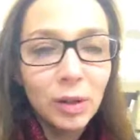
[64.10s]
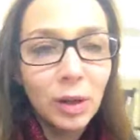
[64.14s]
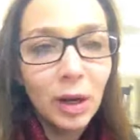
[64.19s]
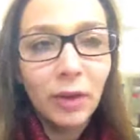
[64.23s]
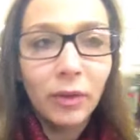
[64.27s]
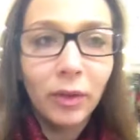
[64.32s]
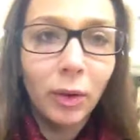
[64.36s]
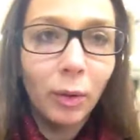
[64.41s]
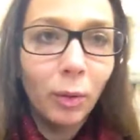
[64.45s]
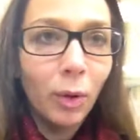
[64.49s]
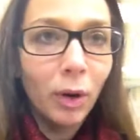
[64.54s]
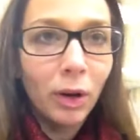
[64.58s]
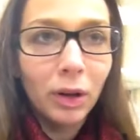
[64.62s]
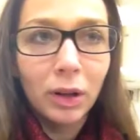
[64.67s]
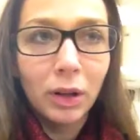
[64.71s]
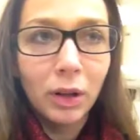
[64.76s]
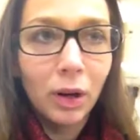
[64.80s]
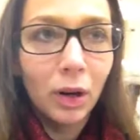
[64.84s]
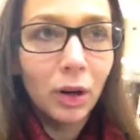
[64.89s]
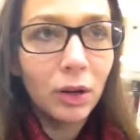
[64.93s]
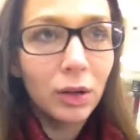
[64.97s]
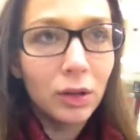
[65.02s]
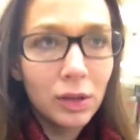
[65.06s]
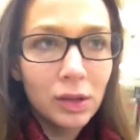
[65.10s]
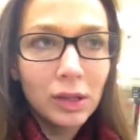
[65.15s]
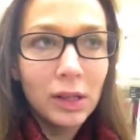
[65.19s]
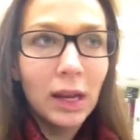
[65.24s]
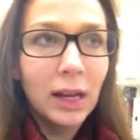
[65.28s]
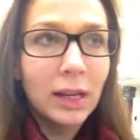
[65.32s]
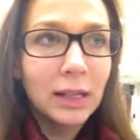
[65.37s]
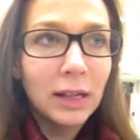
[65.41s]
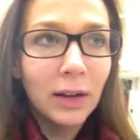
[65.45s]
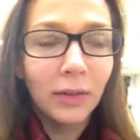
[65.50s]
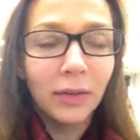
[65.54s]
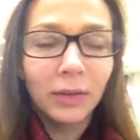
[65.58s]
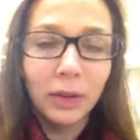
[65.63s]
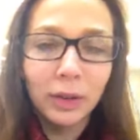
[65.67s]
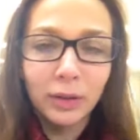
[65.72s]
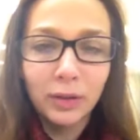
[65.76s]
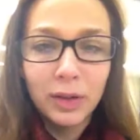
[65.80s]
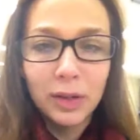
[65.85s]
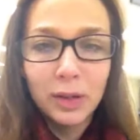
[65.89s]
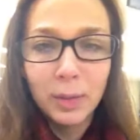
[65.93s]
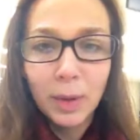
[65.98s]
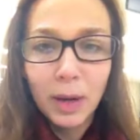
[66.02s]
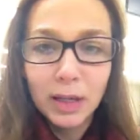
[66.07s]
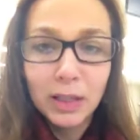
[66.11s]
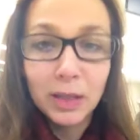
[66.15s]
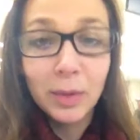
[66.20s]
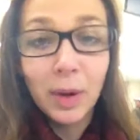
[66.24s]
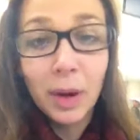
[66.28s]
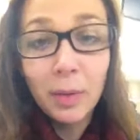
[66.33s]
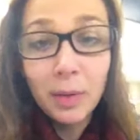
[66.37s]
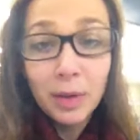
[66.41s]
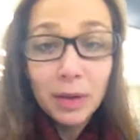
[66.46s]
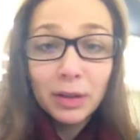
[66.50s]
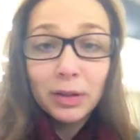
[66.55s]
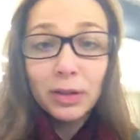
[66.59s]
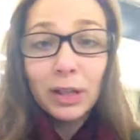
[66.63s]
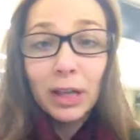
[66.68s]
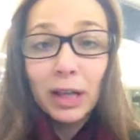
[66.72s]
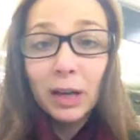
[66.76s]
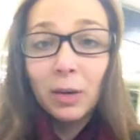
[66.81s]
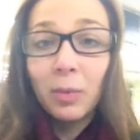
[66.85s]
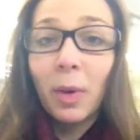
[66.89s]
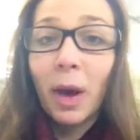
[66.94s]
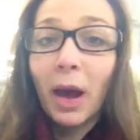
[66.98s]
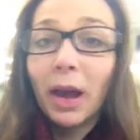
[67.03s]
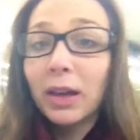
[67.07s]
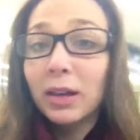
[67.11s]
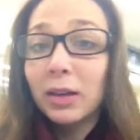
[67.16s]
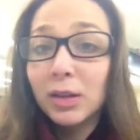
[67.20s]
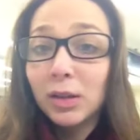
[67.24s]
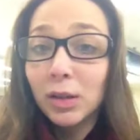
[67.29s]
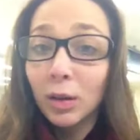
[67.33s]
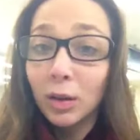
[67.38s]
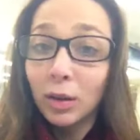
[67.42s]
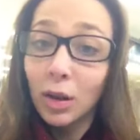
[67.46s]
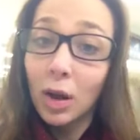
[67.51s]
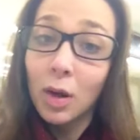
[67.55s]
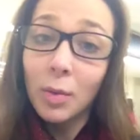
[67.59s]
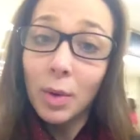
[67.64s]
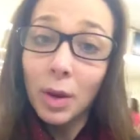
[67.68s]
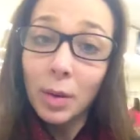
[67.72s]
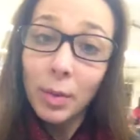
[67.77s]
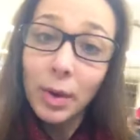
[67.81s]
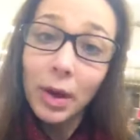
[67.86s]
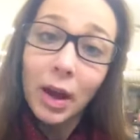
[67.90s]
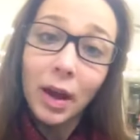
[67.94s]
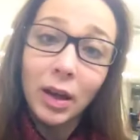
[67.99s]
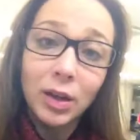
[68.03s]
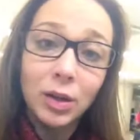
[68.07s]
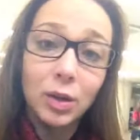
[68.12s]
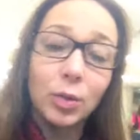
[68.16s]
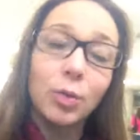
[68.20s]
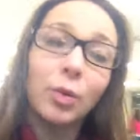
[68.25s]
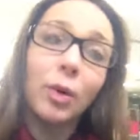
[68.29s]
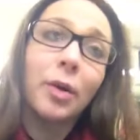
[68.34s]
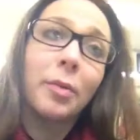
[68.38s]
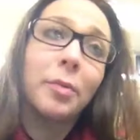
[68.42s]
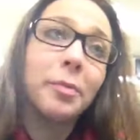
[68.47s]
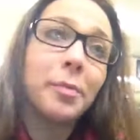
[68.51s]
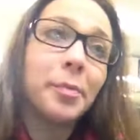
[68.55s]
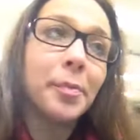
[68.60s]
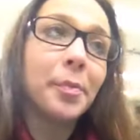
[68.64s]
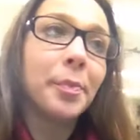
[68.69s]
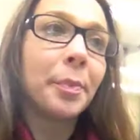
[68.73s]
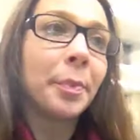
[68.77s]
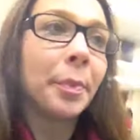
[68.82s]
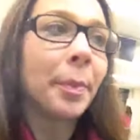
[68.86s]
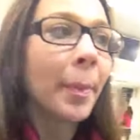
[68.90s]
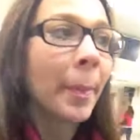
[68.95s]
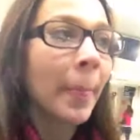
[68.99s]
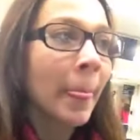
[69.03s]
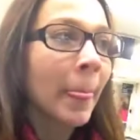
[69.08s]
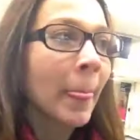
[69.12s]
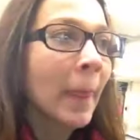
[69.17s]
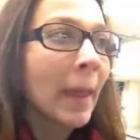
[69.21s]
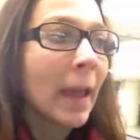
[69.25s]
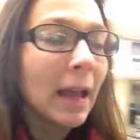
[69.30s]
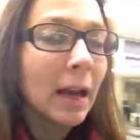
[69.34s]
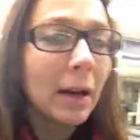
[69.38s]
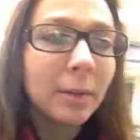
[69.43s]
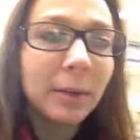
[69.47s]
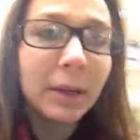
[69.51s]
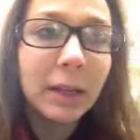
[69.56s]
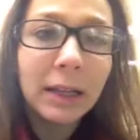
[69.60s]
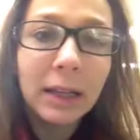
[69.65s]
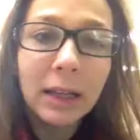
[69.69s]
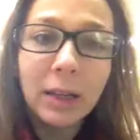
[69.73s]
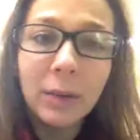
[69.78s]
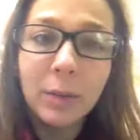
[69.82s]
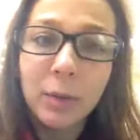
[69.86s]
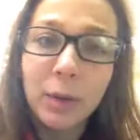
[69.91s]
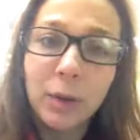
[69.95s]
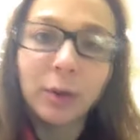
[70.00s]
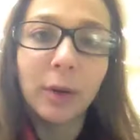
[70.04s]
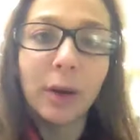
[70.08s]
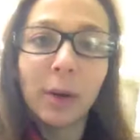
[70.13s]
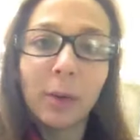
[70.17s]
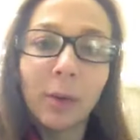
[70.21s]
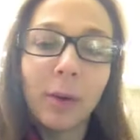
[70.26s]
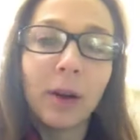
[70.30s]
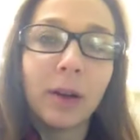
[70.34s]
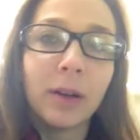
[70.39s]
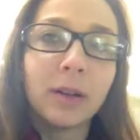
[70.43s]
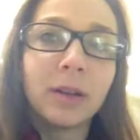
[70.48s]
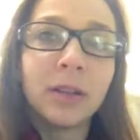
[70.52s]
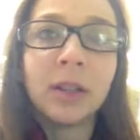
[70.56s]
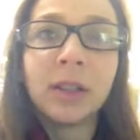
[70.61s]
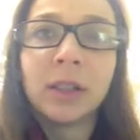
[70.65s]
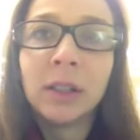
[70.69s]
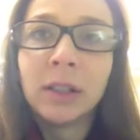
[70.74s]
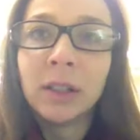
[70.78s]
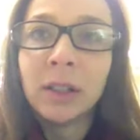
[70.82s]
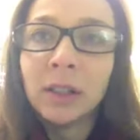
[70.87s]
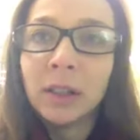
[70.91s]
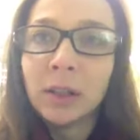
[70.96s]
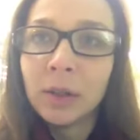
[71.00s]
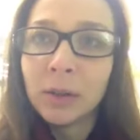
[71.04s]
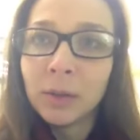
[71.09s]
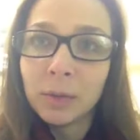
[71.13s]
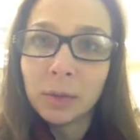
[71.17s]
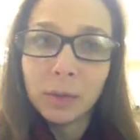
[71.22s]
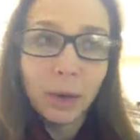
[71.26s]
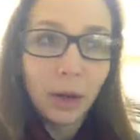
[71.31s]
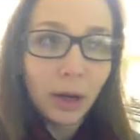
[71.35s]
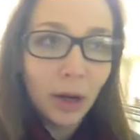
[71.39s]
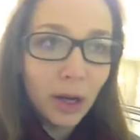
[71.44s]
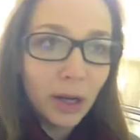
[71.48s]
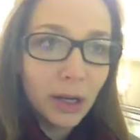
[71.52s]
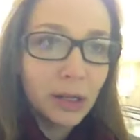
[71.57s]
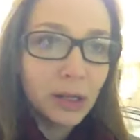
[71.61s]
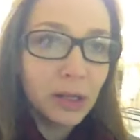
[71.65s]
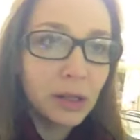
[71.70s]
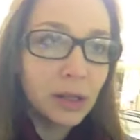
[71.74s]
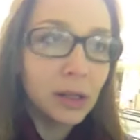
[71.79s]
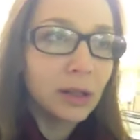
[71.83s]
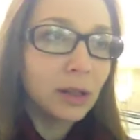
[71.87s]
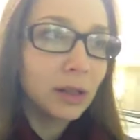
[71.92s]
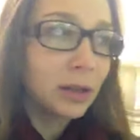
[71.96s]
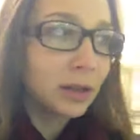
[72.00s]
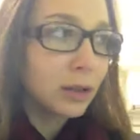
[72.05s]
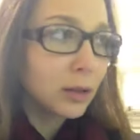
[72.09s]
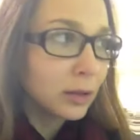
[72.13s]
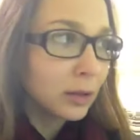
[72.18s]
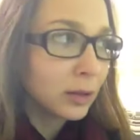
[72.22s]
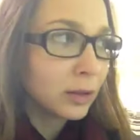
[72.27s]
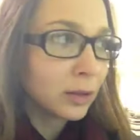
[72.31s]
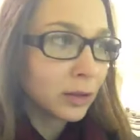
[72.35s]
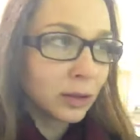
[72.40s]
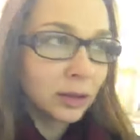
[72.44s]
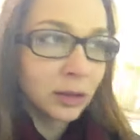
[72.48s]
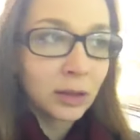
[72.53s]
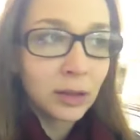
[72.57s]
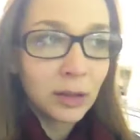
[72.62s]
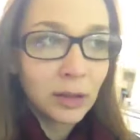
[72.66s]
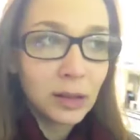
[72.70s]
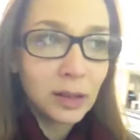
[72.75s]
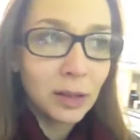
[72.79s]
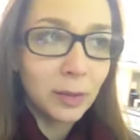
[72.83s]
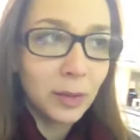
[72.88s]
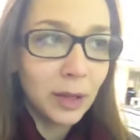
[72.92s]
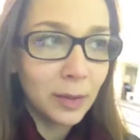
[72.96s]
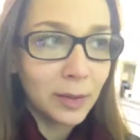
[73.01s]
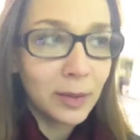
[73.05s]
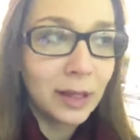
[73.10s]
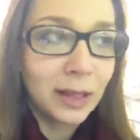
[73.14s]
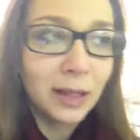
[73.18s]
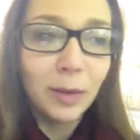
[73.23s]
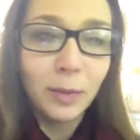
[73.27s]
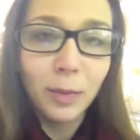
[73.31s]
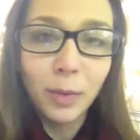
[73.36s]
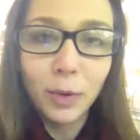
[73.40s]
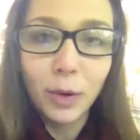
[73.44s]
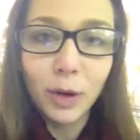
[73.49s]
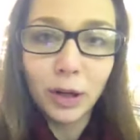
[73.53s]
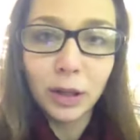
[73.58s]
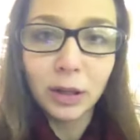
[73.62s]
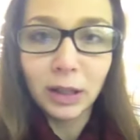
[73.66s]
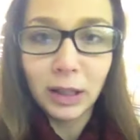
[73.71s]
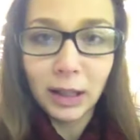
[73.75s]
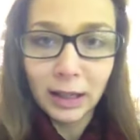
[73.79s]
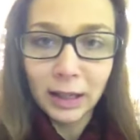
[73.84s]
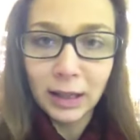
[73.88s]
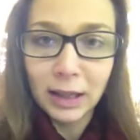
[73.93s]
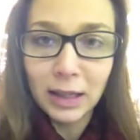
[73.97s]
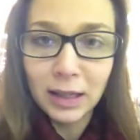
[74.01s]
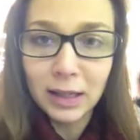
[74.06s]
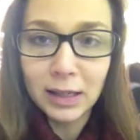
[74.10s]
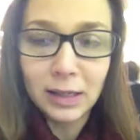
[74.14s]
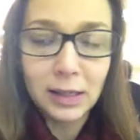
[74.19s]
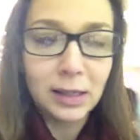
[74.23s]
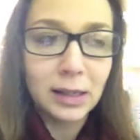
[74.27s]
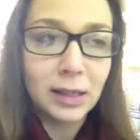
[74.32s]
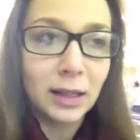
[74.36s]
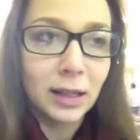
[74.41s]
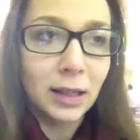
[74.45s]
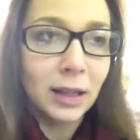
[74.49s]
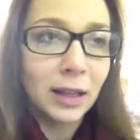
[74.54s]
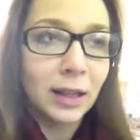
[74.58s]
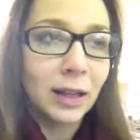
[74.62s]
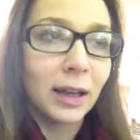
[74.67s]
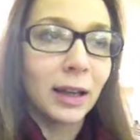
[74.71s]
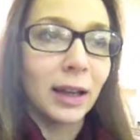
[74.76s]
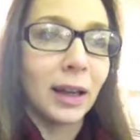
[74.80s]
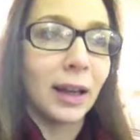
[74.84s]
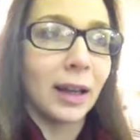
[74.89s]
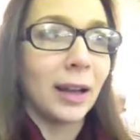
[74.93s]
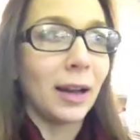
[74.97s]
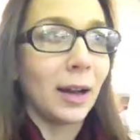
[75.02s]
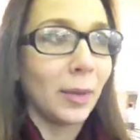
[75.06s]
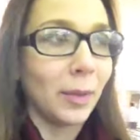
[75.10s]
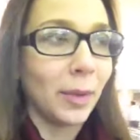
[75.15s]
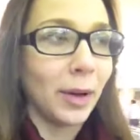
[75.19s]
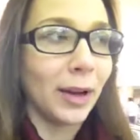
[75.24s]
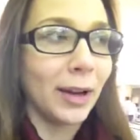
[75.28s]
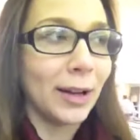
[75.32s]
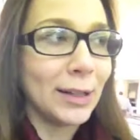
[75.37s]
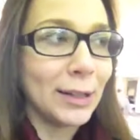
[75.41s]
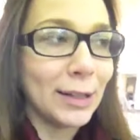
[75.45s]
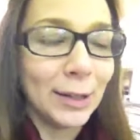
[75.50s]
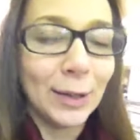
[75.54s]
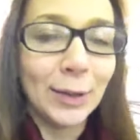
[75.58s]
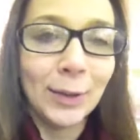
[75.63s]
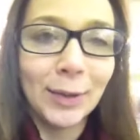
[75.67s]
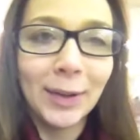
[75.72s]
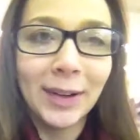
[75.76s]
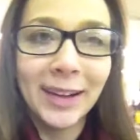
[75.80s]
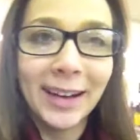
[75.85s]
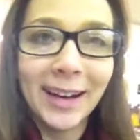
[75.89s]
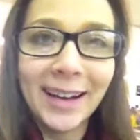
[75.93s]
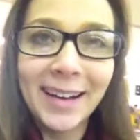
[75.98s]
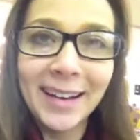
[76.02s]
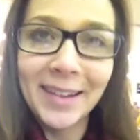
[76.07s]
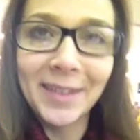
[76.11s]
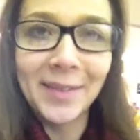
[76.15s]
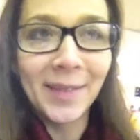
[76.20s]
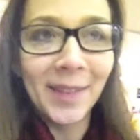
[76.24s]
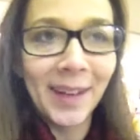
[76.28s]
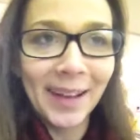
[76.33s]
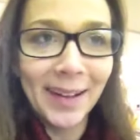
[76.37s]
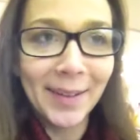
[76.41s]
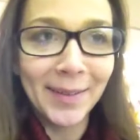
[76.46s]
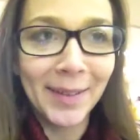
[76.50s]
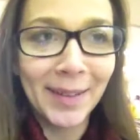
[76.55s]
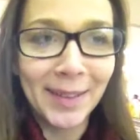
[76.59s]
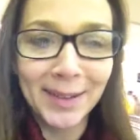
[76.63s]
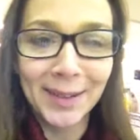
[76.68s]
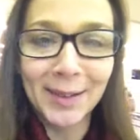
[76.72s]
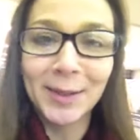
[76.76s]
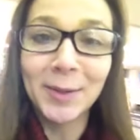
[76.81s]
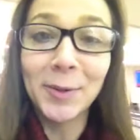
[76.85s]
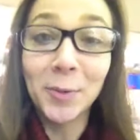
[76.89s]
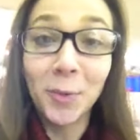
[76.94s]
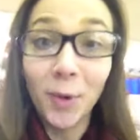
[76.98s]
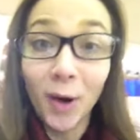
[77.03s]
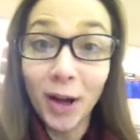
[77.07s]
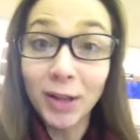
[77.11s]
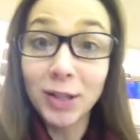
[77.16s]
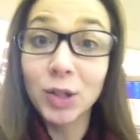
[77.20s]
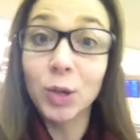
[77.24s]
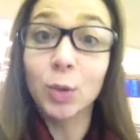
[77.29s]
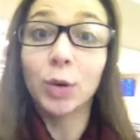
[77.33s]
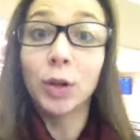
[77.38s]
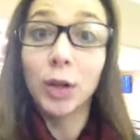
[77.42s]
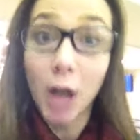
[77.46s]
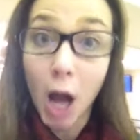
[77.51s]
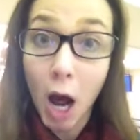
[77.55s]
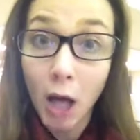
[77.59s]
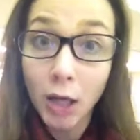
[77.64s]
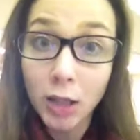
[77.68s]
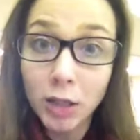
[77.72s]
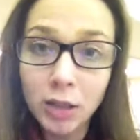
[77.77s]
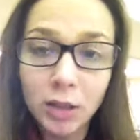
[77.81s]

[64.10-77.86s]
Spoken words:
and every one of the girls. I definitely respect them. I'm entertained by it, so I thought maybe I'd do one. And I'm gonna keep doing one, because sometimes I get bored like this, and I'm gonna do one anyway, whether you watch or not.